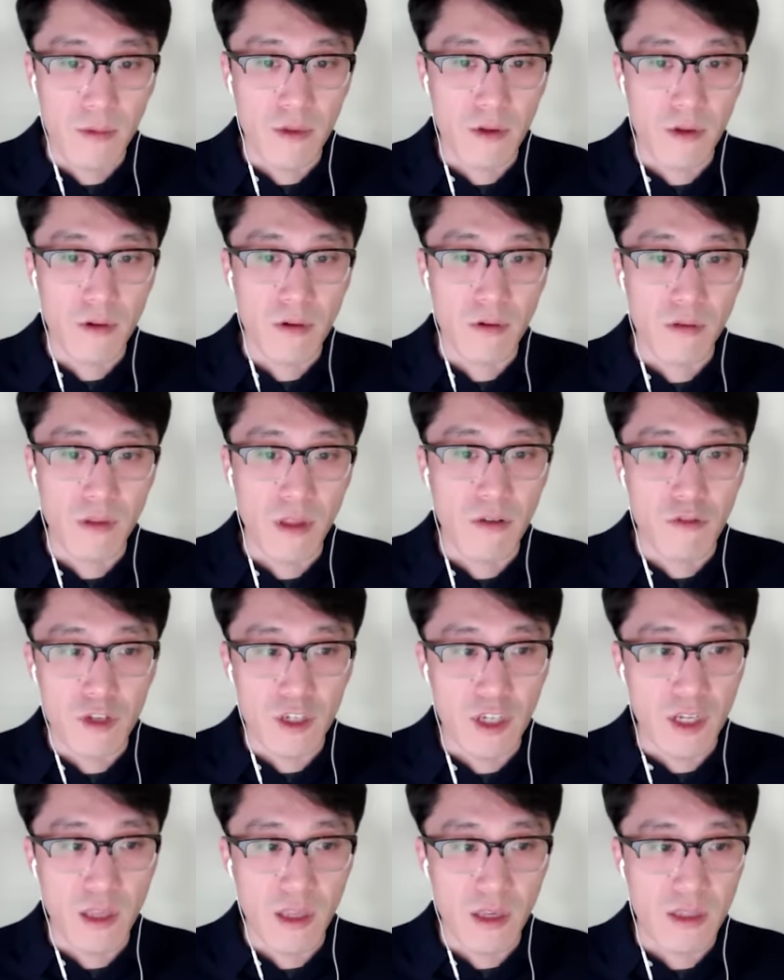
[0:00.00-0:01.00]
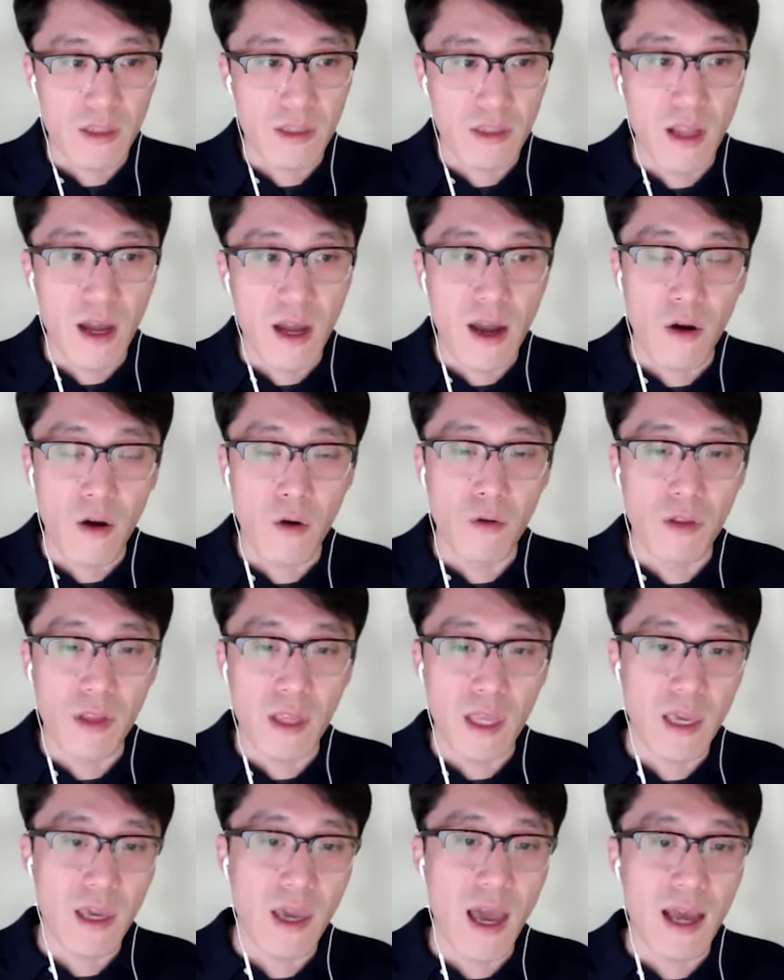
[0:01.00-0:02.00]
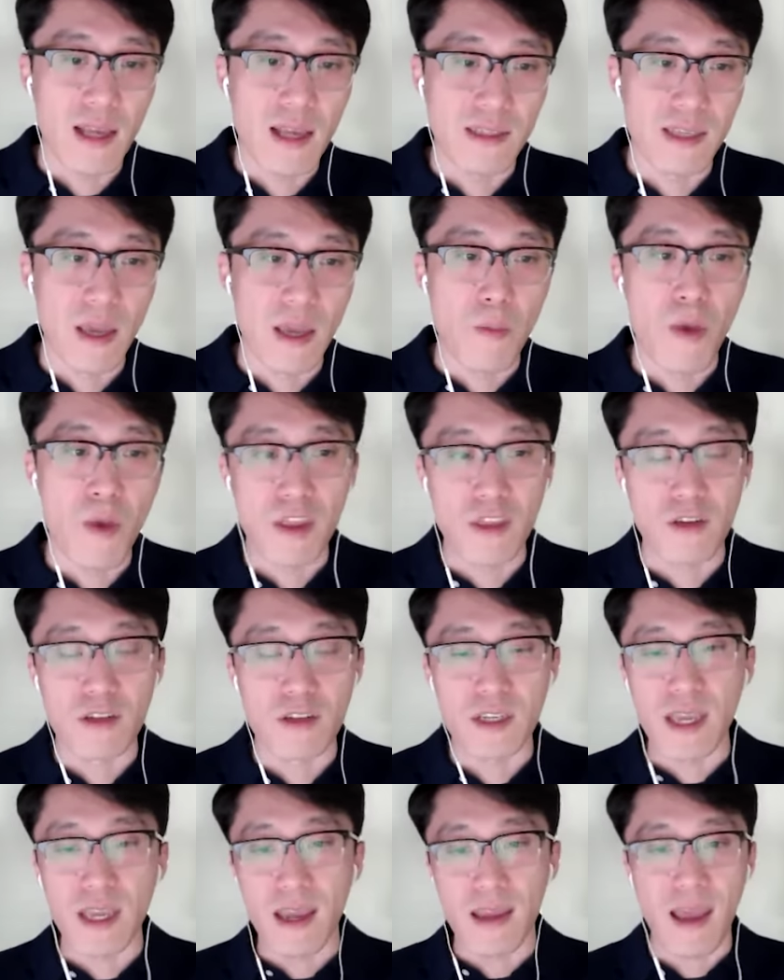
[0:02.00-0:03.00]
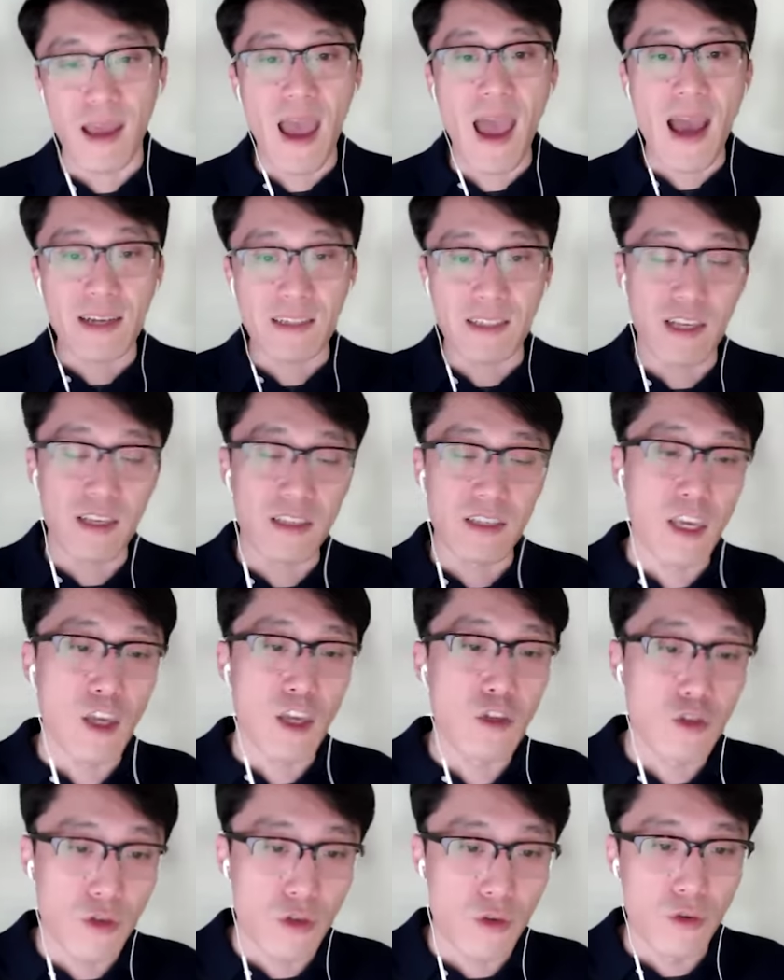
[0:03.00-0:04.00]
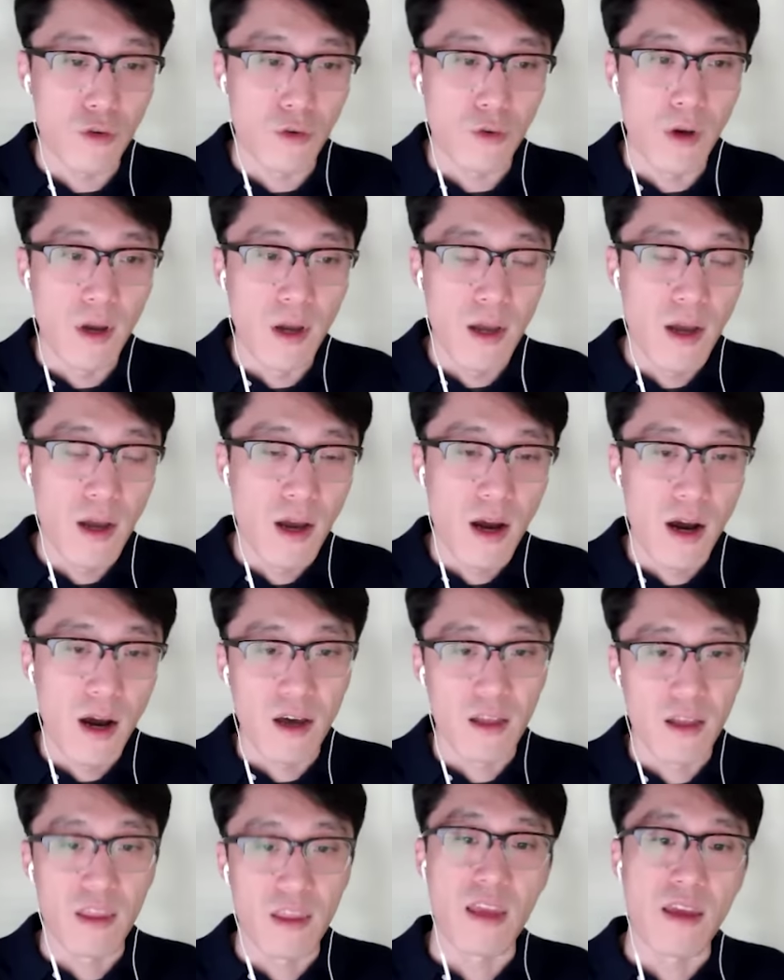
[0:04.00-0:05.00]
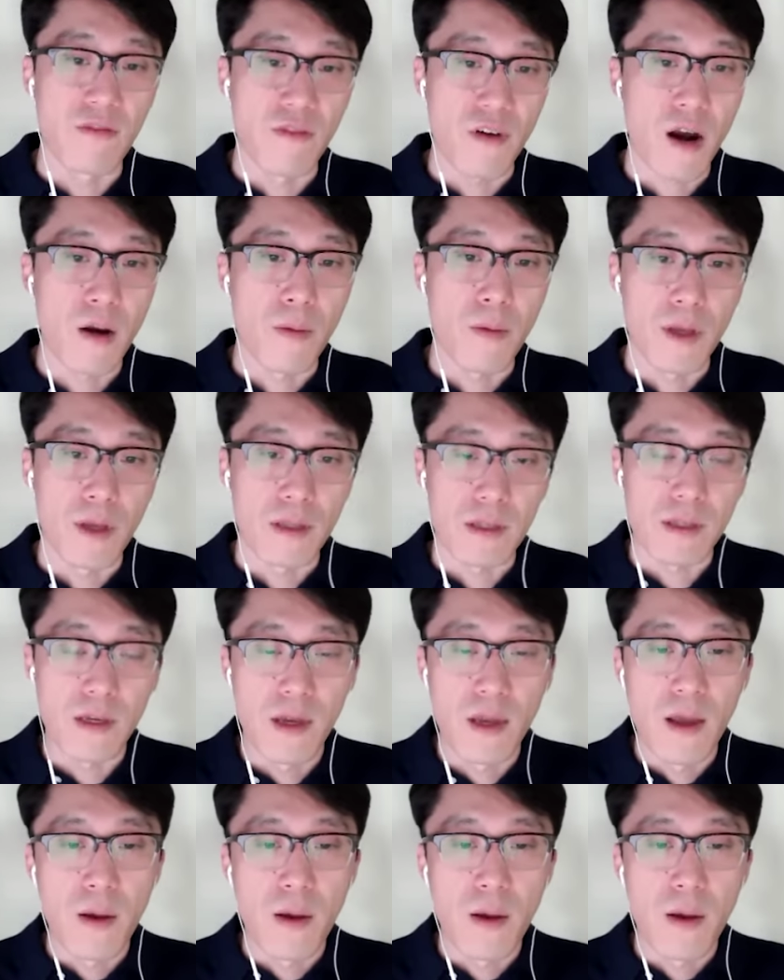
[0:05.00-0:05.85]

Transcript: They're leveraging this not only as a method to gain access into the environment,